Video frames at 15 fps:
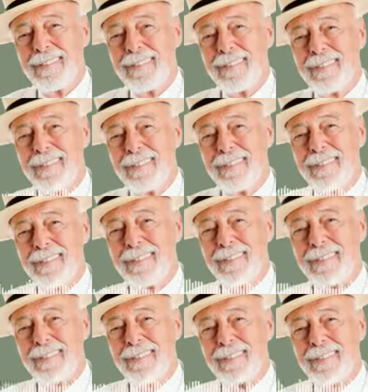Just being
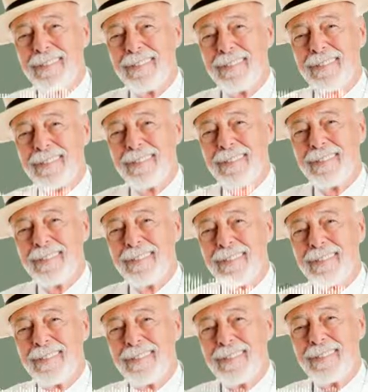on the headset as
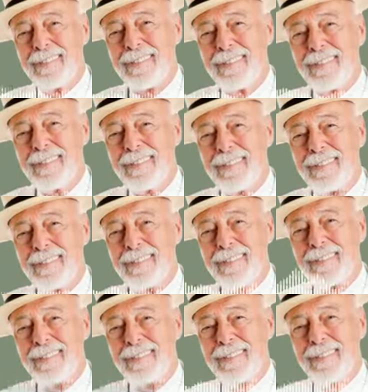opposed to him being
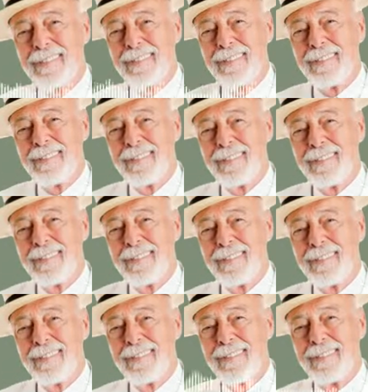right there
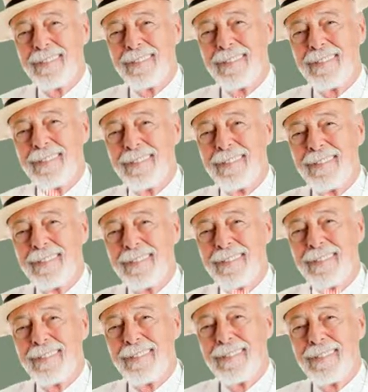and just in
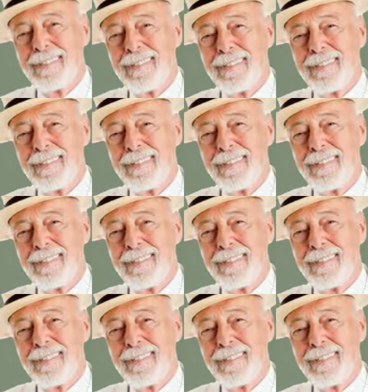communicating.